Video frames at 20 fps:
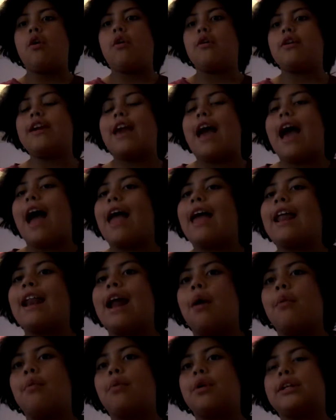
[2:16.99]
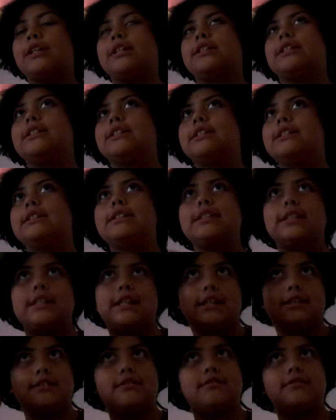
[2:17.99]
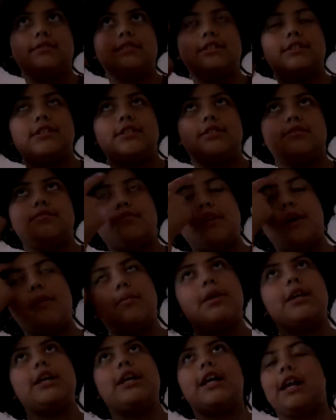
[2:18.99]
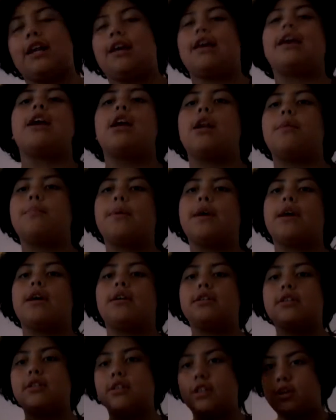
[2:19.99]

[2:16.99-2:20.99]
oh yeah, and I wanna see, you know, I'm gonna get a headband.